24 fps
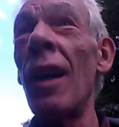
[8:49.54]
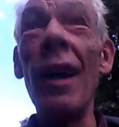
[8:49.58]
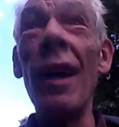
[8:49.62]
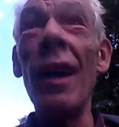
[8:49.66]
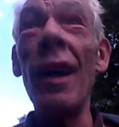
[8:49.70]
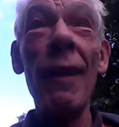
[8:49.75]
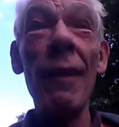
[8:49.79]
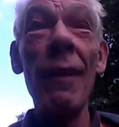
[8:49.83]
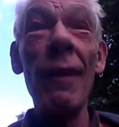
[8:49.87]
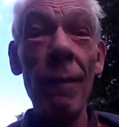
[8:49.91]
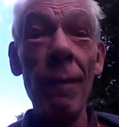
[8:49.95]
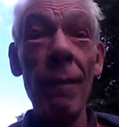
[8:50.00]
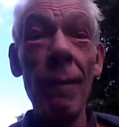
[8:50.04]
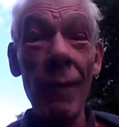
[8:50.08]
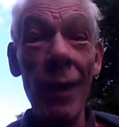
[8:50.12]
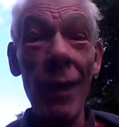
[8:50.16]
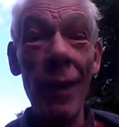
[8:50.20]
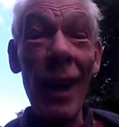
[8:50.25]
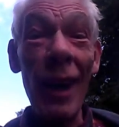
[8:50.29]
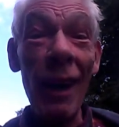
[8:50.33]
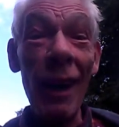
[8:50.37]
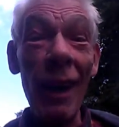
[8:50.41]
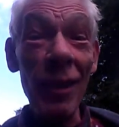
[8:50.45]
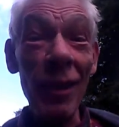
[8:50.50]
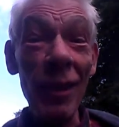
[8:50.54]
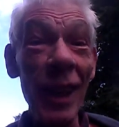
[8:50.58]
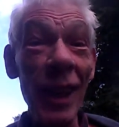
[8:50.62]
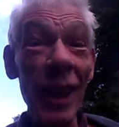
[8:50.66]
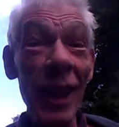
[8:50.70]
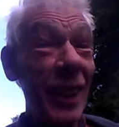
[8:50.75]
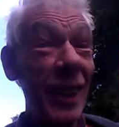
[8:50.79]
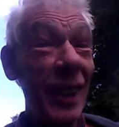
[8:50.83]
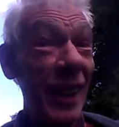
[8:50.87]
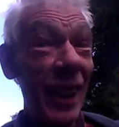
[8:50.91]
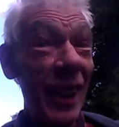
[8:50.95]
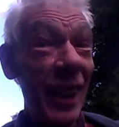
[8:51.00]
I haven't
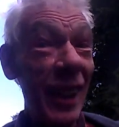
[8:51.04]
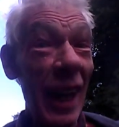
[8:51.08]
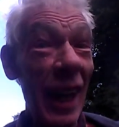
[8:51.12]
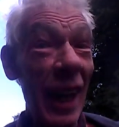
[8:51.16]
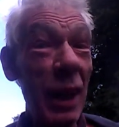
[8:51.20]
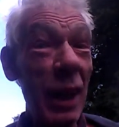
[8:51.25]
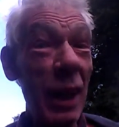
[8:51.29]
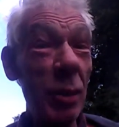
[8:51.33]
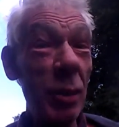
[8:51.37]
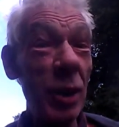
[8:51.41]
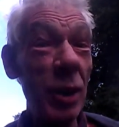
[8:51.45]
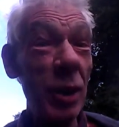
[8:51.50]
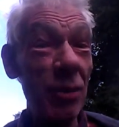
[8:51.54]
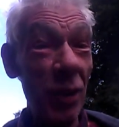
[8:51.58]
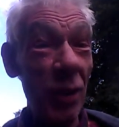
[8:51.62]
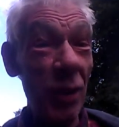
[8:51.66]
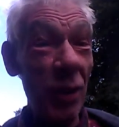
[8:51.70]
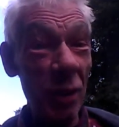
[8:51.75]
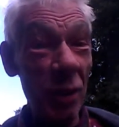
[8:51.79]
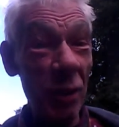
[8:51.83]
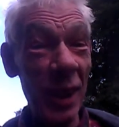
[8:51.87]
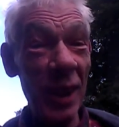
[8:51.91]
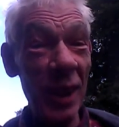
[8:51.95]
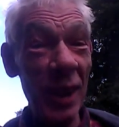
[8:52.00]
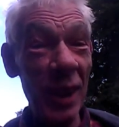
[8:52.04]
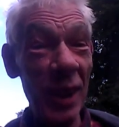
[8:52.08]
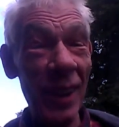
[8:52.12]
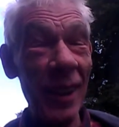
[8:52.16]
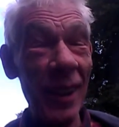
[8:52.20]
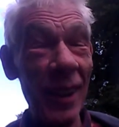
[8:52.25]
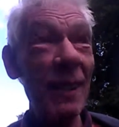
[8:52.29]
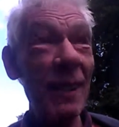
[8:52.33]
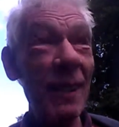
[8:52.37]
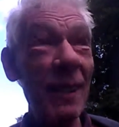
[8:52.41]
had any cannabis for a week.